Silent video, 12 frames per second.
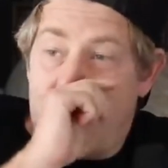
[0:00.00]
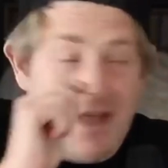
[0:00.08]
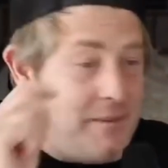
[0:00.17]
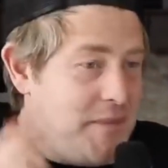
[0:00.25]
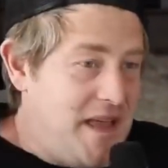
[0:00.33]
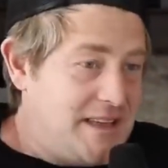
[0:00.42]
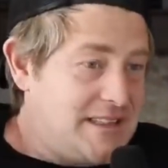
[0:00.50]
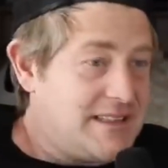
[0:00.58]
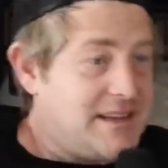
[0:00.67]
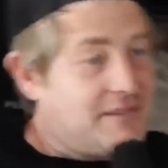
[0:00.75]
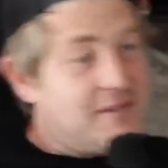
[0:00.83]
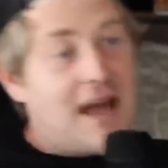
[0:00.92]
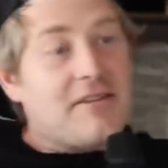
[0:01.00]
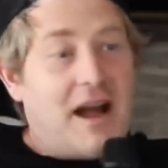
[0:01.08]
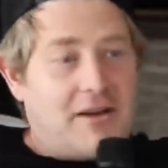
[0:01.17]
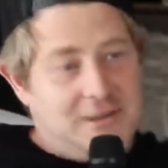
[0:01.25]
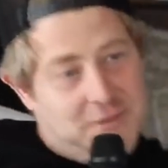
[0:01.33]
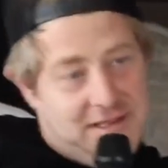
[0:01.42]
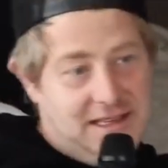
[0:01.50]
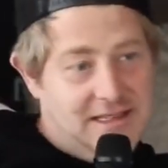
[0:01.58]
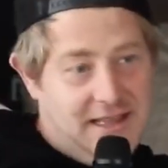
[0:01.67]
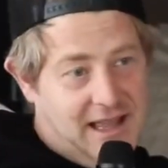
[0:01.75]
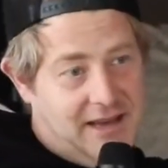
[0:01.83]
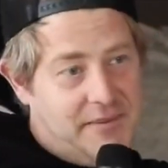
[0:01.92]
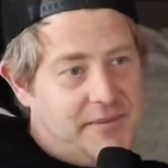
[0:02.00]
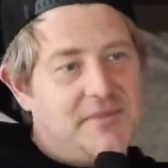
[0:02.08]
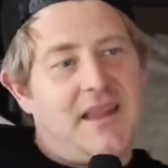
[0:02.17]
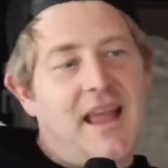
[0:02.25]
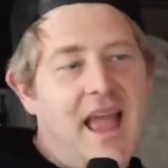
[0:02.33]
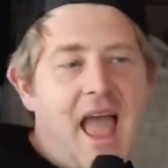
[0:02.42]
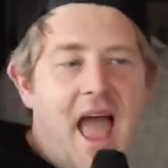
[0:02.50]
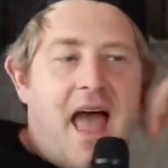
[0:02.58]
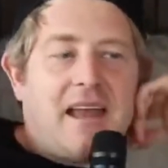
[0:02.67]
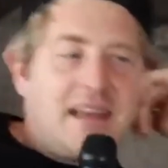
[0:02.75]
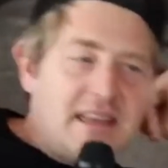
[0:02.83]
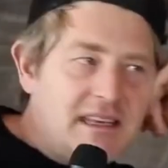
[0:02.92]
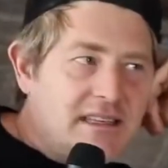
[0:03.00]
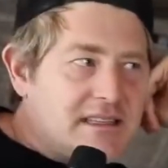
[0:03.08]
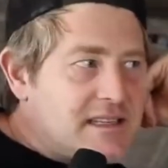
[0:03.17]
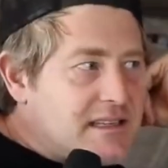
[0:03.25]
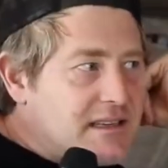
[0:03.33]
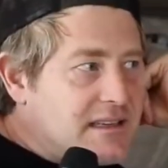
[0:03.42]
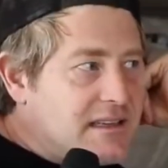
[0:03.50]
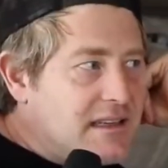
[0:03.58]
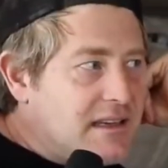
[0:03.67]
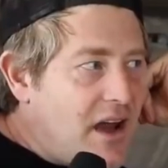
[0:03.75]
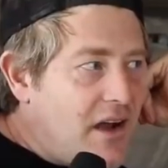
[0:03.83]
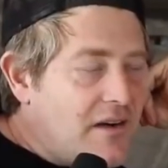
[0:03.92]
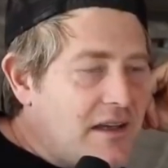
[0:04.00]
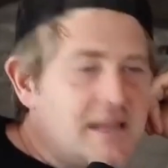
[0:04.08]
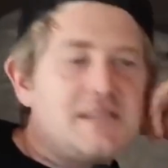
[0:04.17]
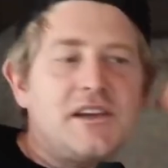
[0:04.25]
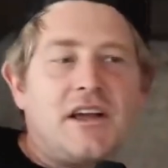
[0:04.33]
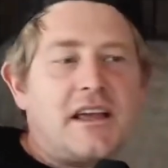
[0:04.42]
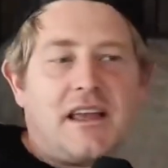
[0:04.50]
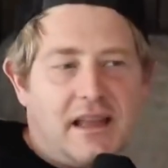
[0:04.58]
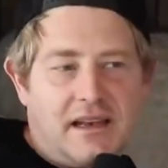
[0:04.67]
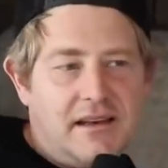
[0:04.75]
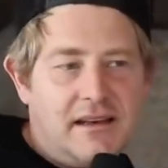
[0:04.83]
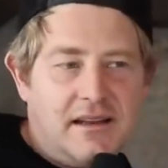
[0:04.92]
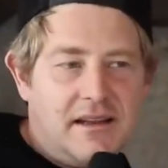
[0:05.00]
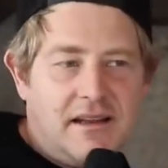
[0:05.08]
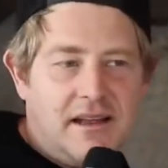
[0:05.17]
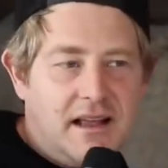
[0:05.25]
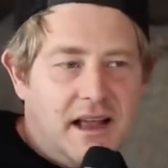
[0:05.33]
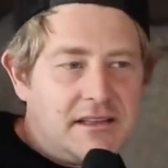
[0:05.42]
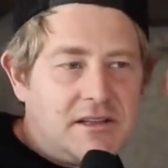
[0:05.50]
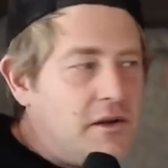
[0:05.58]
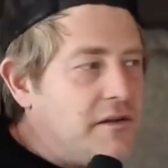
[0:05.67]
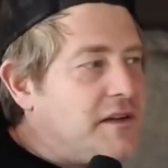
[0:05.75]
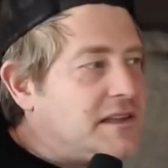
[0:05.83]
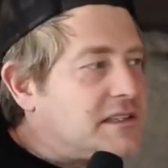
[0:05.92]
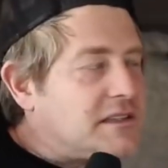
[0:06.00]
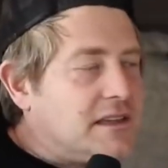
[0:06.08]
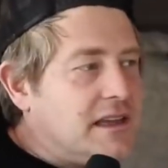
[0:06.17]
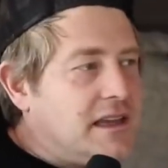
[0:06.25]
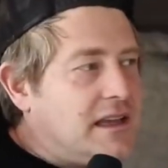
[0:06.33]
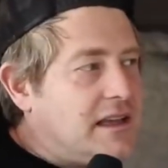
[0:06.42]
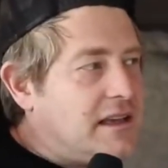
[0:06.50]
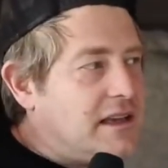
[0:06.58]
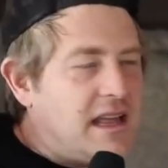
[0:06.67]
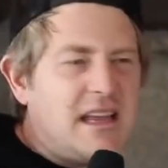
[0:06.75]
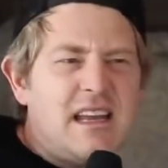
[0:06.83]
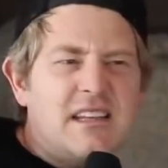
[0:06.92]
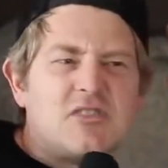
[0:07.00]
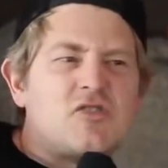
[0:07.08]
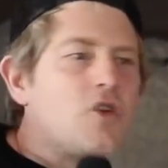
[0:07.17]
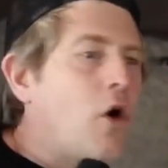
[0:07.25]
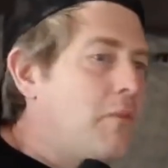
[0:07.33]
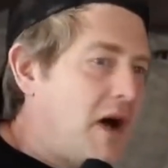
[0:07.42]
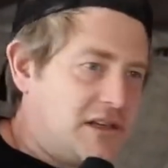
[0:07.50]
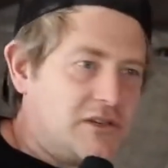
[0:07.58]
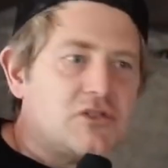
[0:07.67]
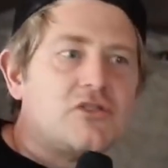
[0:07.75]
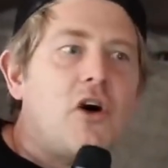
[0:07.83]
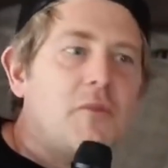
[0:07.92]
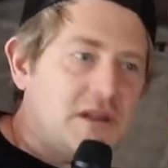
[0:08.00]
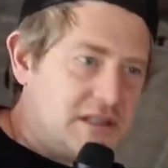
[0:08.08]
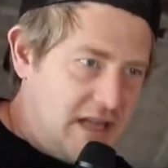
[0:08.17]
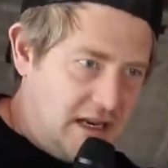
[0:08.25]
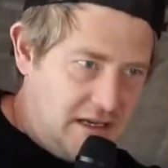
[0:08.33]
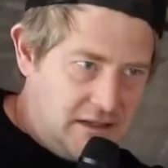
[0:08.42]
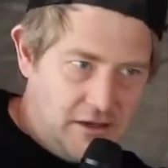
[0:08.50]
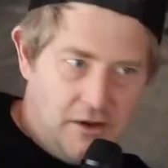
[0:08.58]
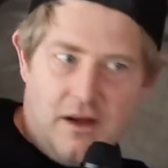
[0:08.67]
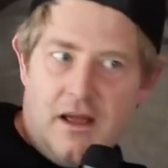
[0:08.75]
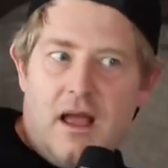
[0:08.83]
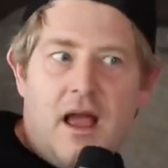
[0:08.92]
I am pissed. 5 hours with this kid. And he's a good kid. And so eventually he needs so much tending to.